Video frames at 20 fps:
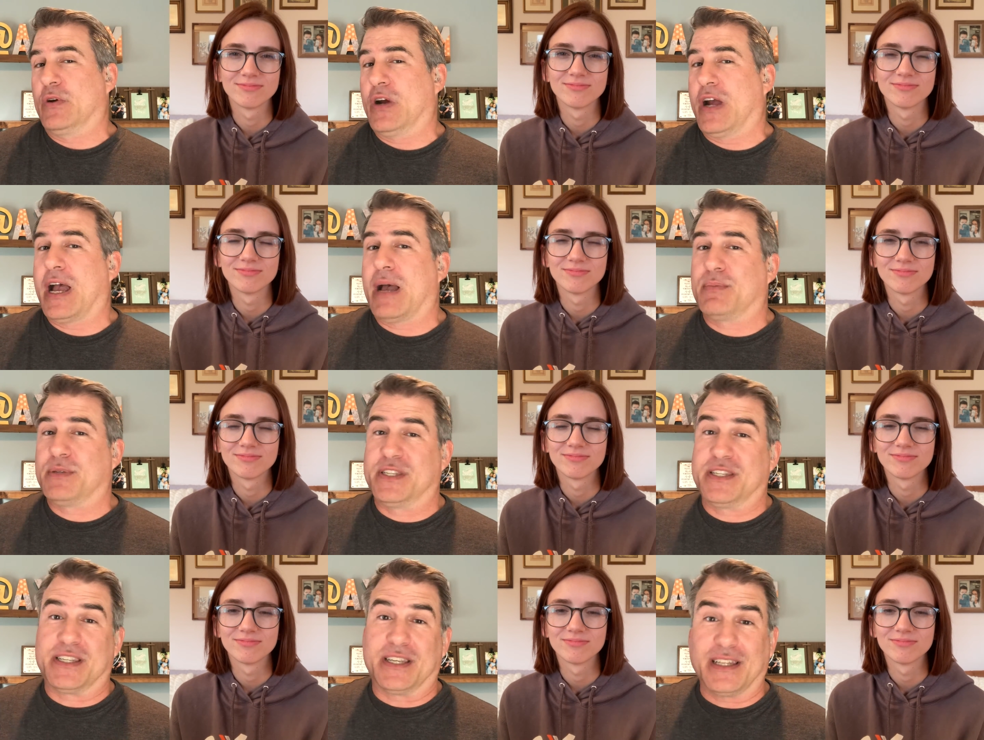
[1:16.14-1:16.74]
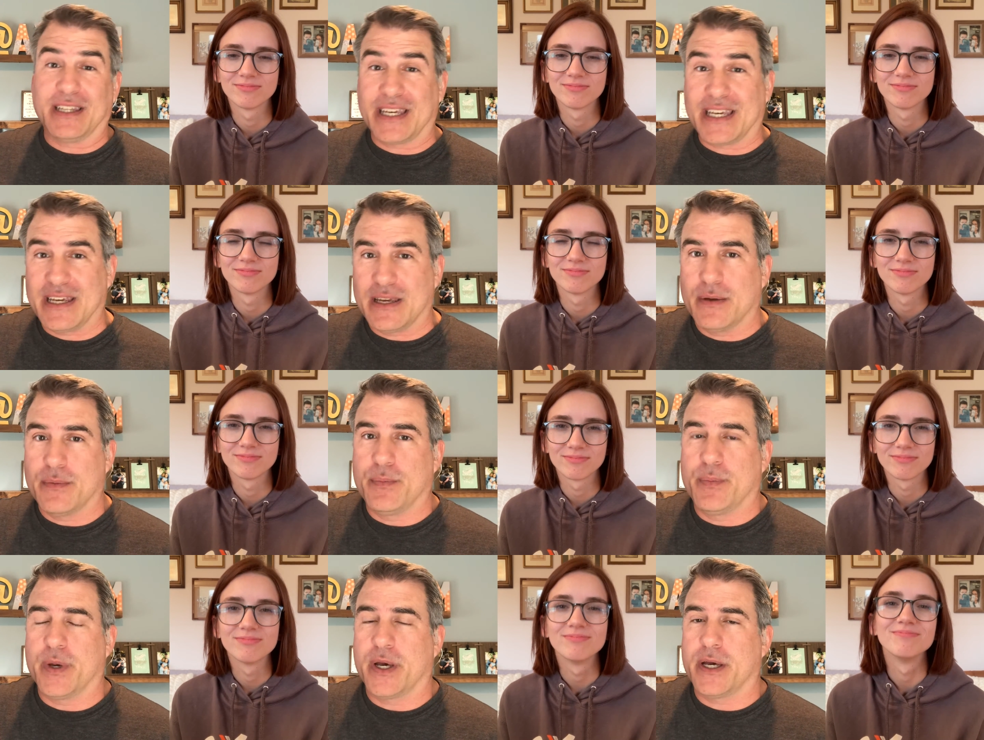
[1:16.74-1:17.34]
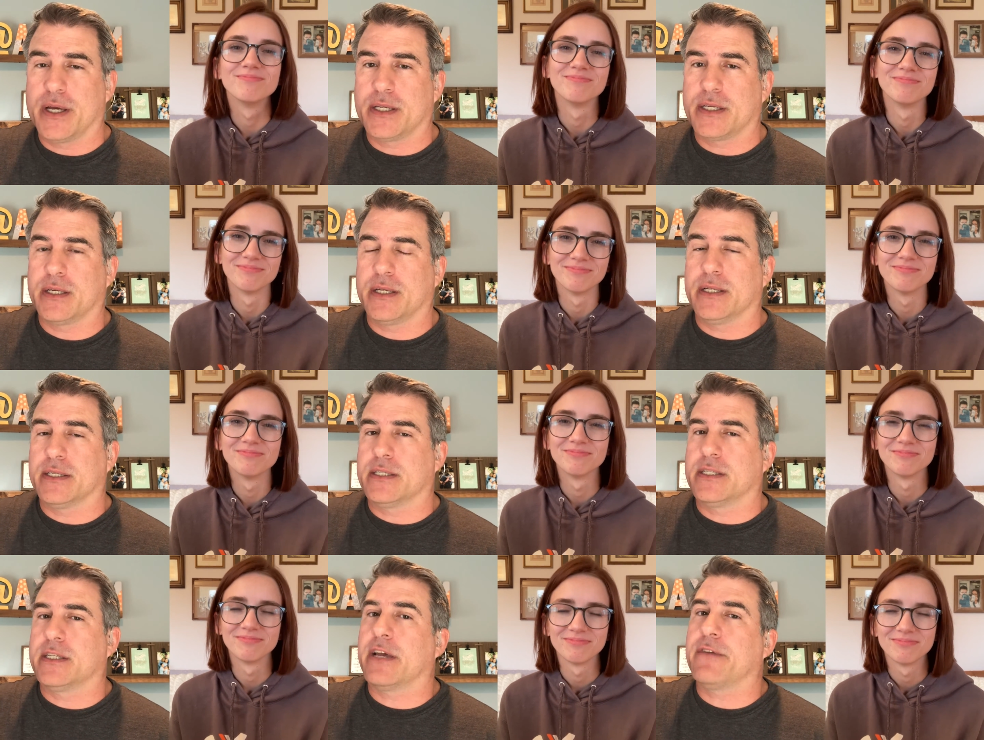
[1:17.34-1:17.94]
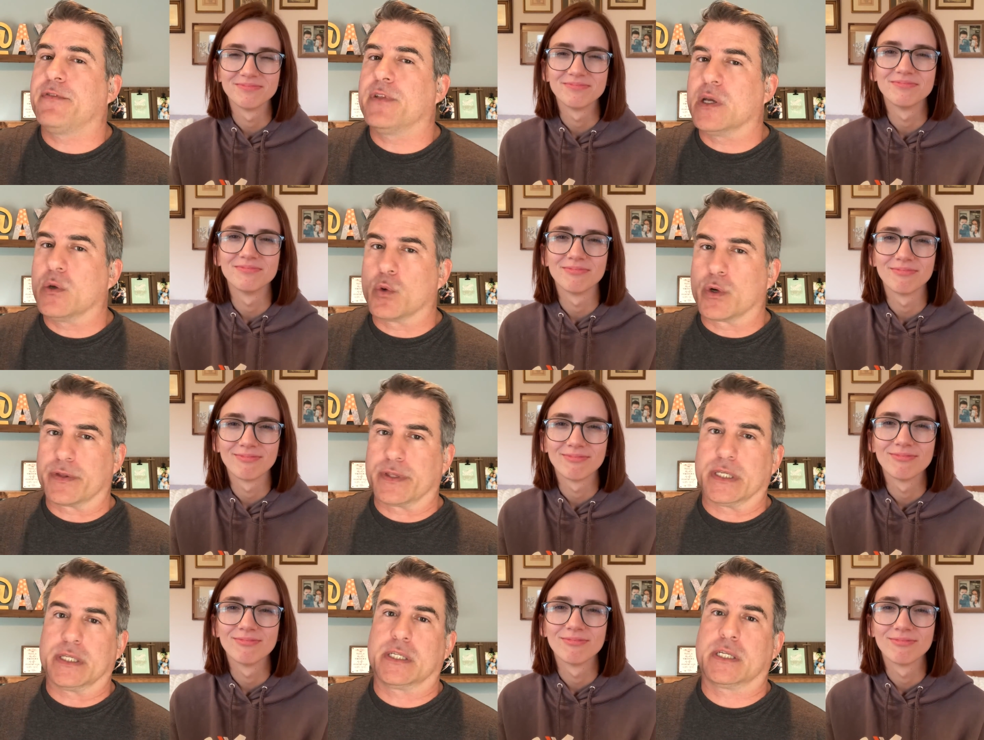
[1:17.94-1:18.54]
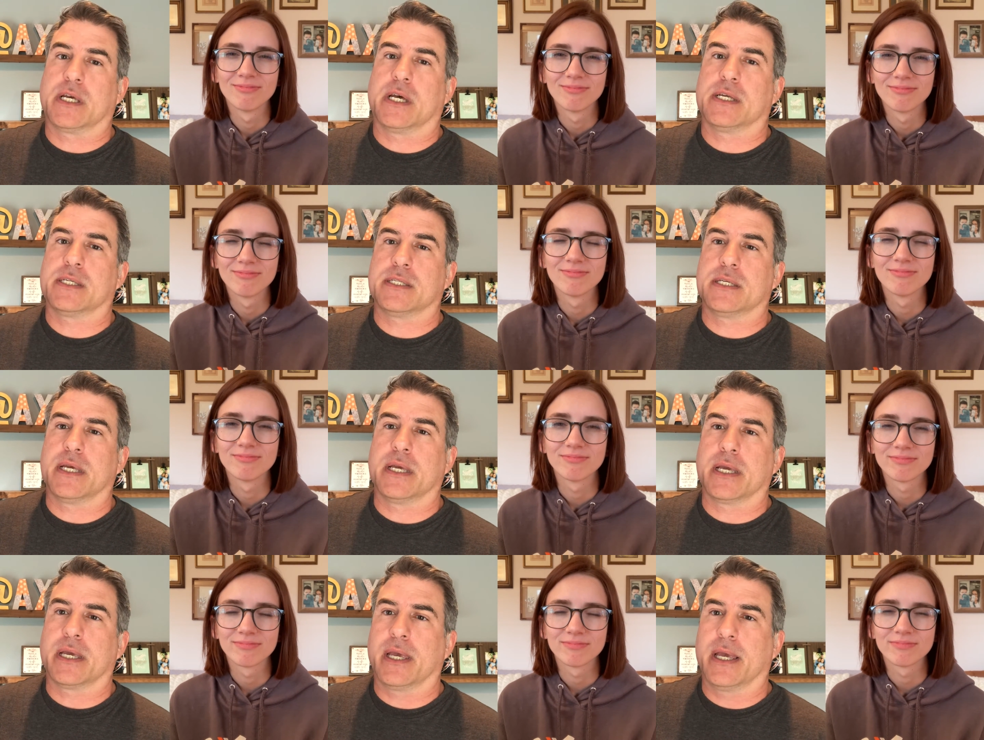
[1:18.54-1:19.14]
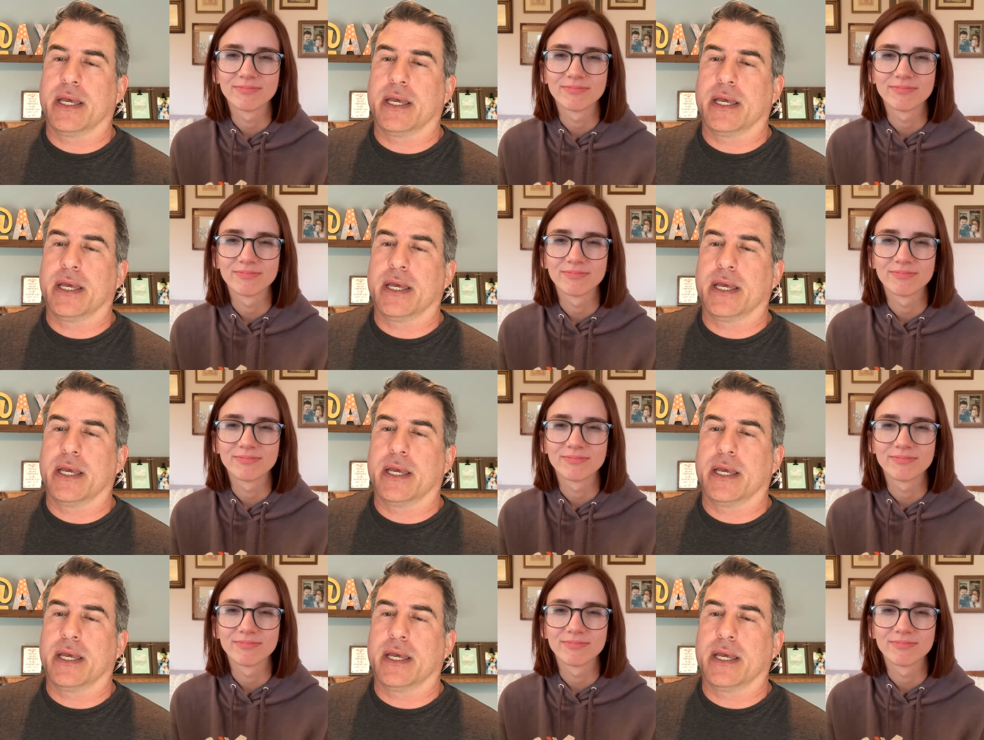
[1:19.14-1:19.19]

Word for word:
Speaker 1: perhaps silly, but mm-hmm. it's definitely worth discussing.